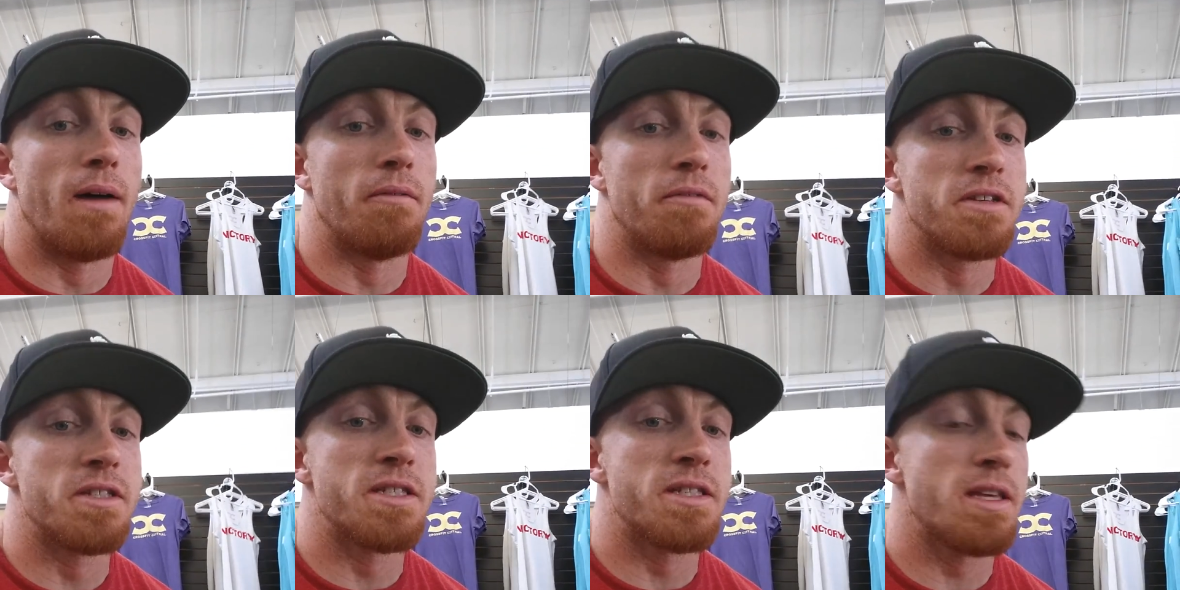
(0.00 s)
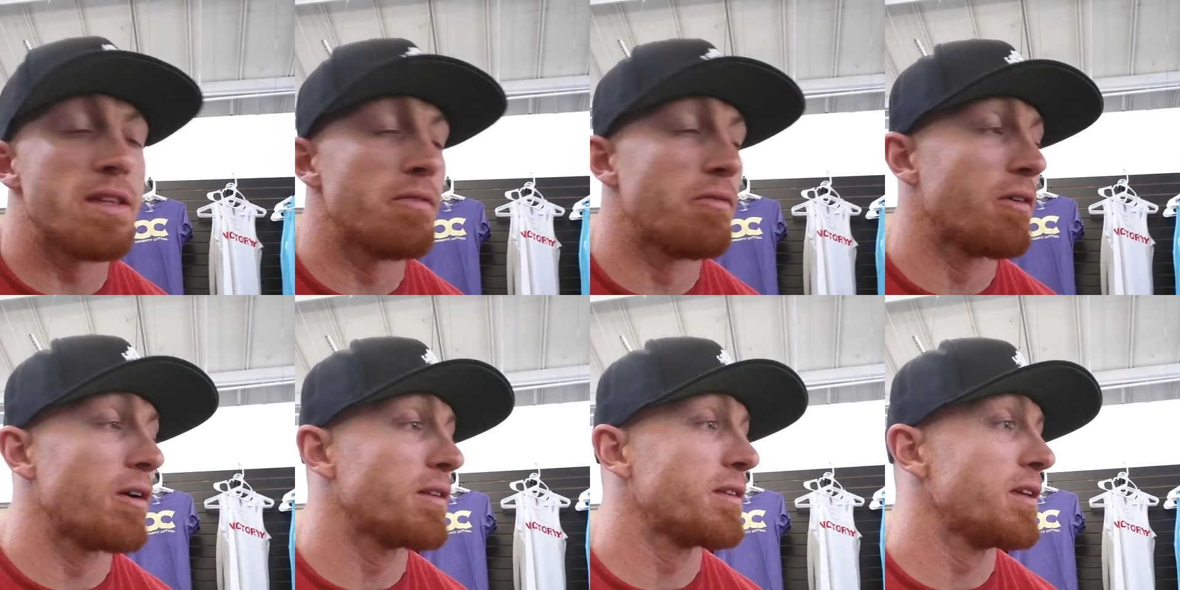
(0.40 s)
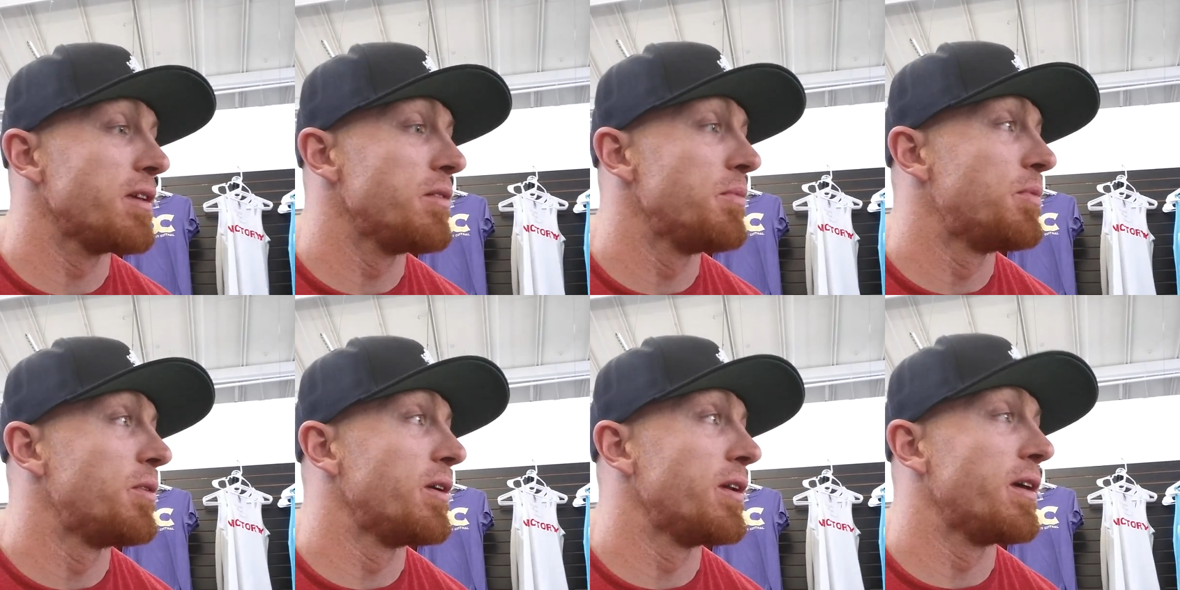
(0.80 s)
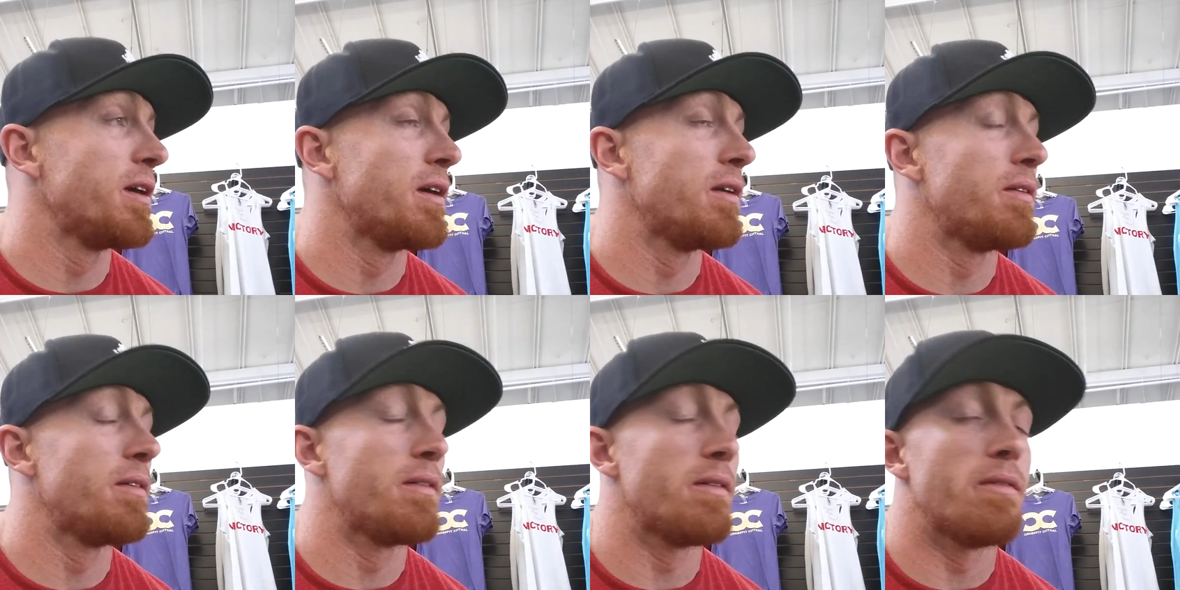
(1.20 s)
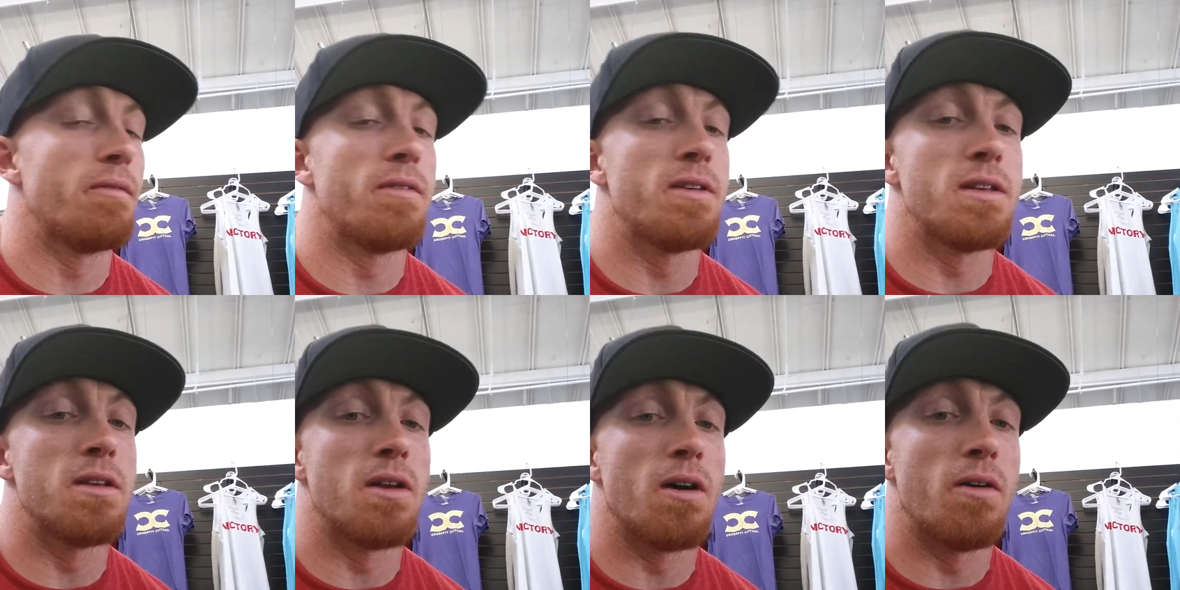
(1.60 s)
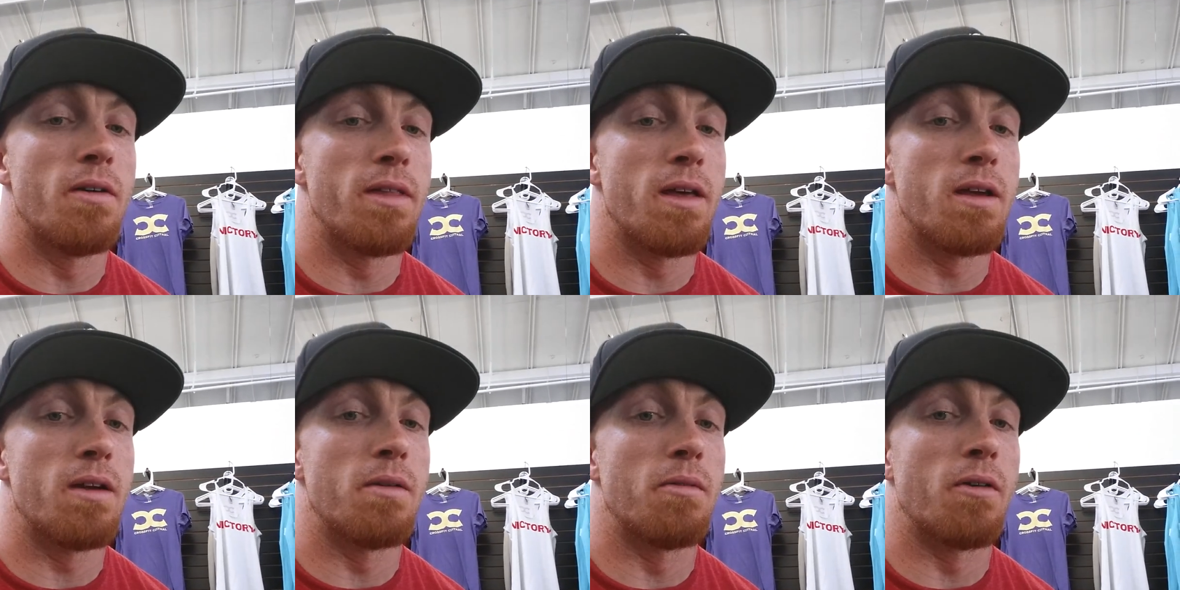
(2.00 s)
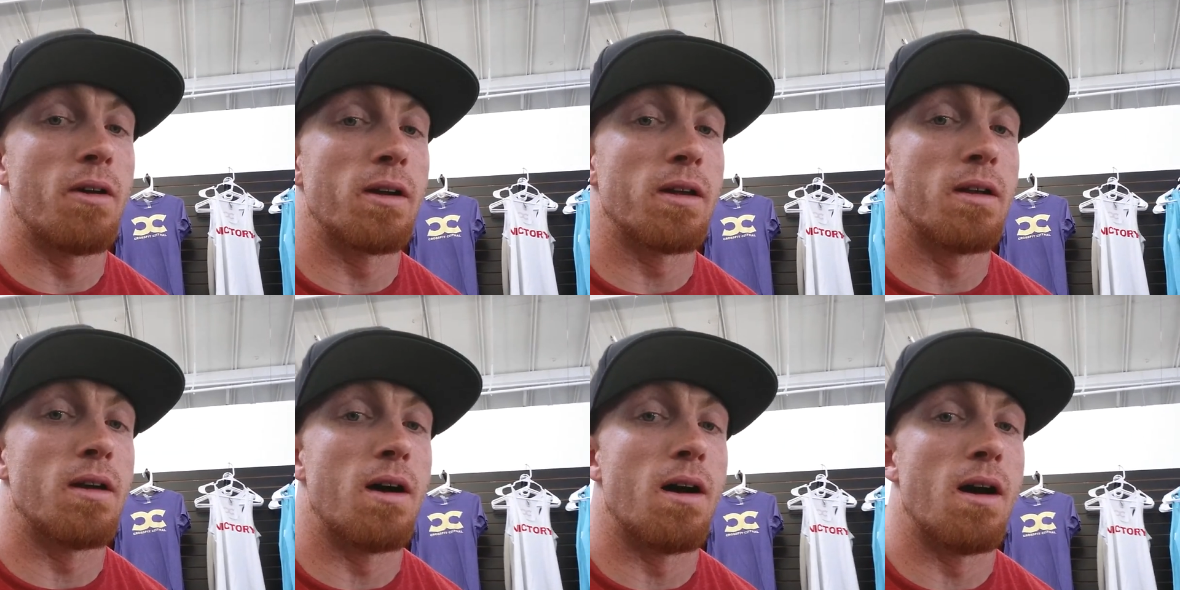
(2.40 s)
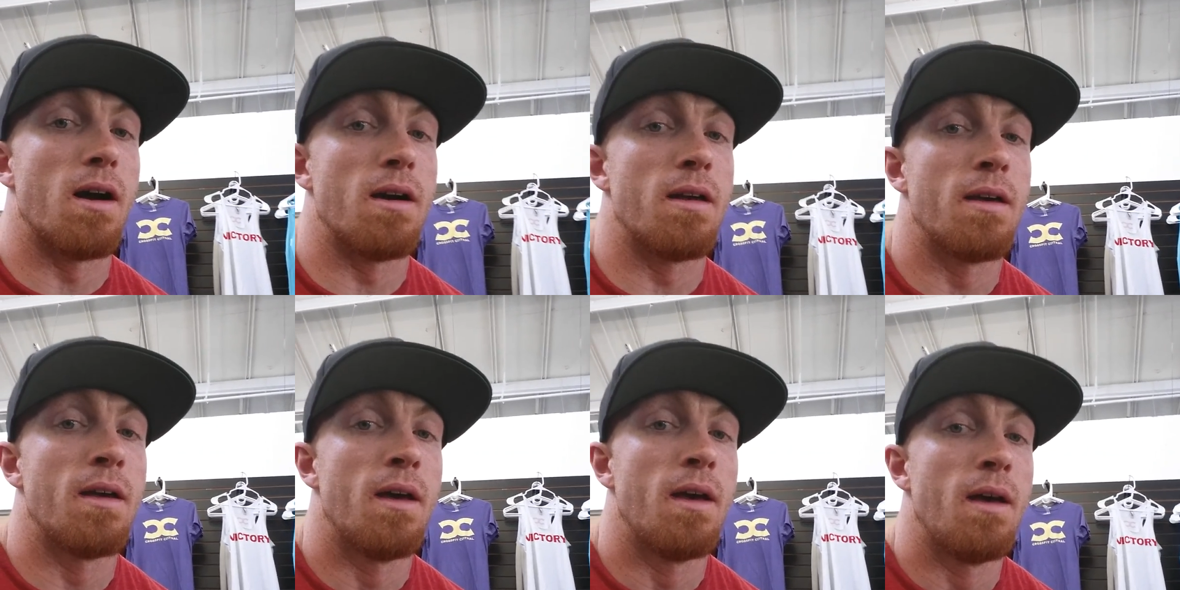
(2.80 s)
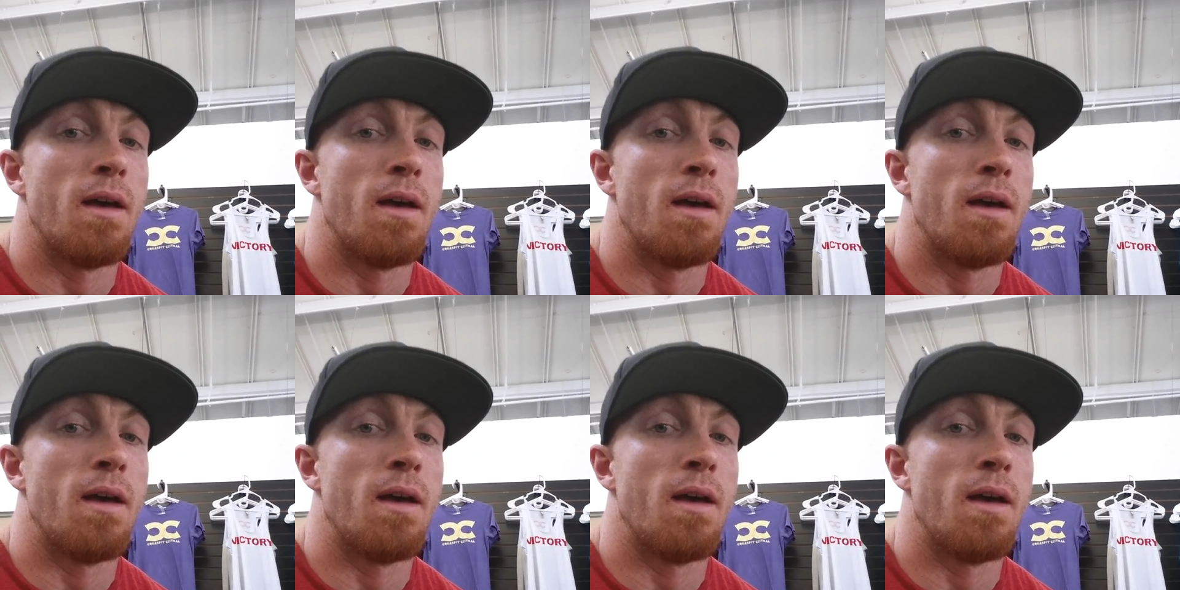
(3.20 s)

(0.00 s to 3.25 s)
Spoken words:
We see the work that you put in. We know that you're working hard.